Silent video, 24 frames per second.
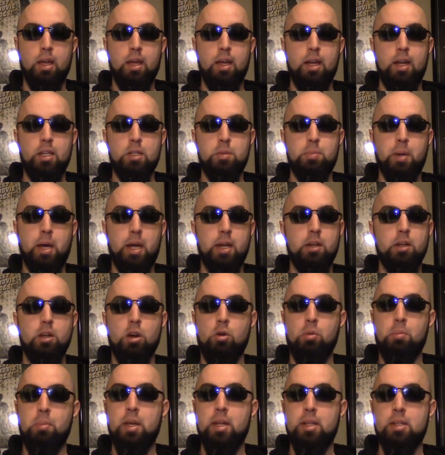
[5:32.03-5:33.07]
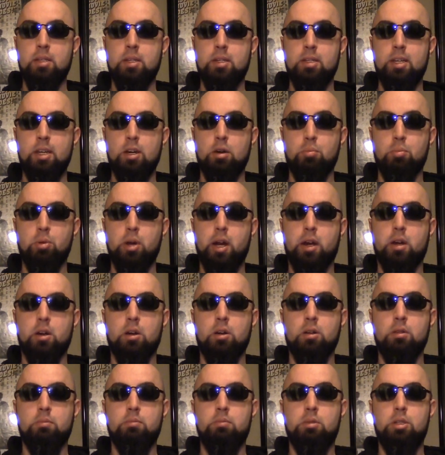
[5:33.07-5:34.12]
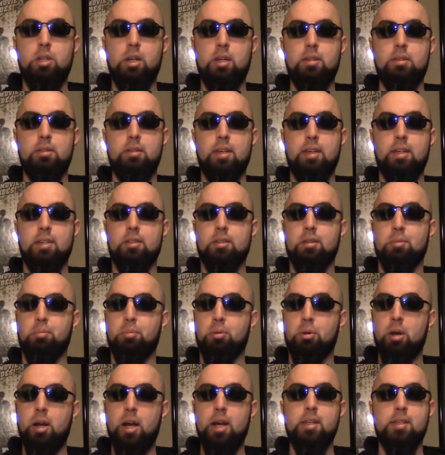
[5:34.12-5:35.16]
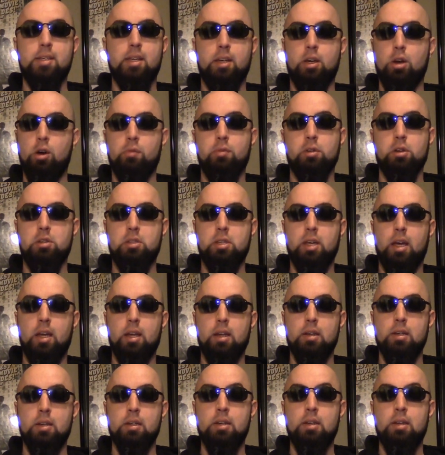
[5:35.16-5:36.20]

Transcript: It is by no means a deal breaker, just a surprising oversight.